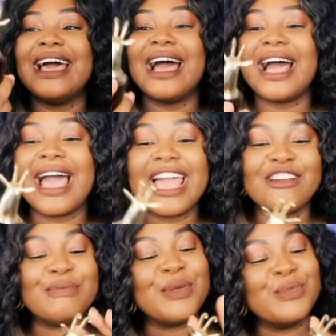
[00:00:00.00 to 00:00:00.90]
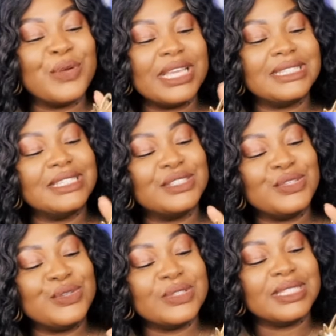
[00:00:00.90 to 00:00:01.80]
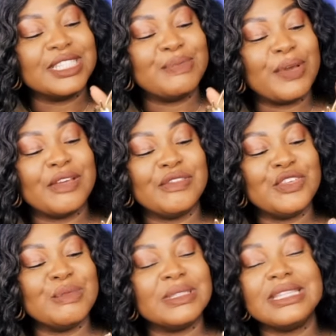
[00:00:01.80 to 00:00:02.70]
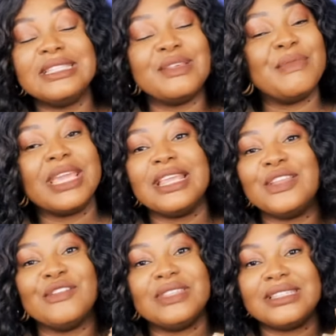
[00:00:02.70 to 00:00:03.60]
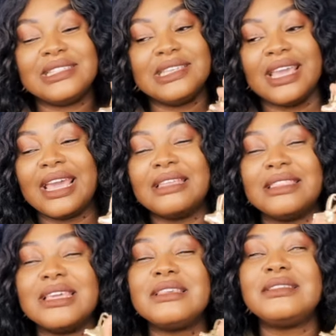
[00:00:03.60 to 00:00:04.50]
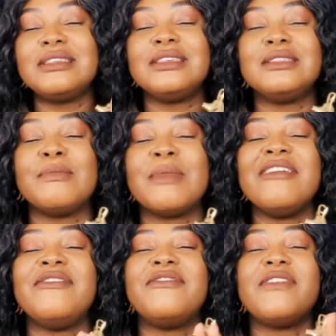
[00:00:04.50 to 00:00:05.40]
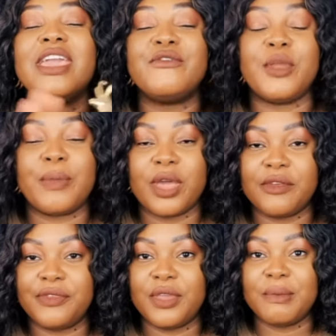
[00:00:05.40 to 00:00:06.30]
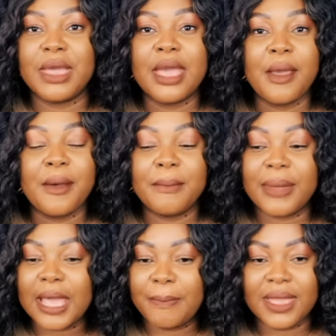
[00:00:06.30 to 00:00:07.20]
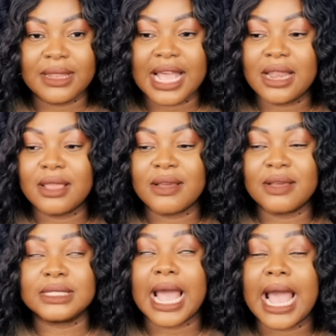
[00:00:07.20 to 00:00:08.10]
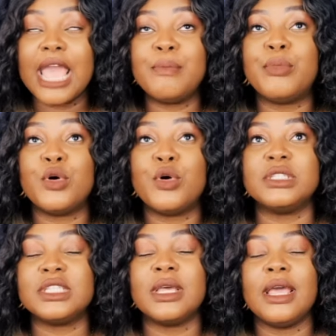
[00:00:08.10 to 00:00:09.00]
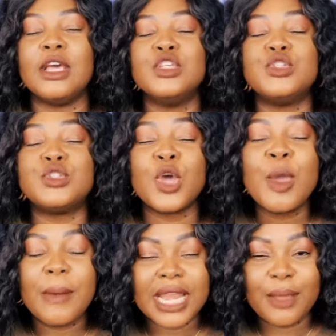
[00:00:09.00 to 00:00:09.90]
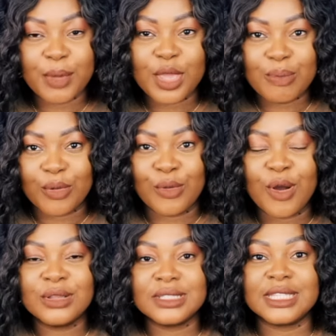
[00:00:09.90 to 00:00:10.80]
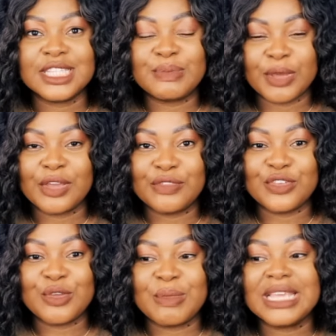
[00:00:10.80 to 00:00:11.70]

I have been waiting to use this perfume since the beginning of this year. This is my favorite perfume by Penhaligon's. I put so many people onto this perfume.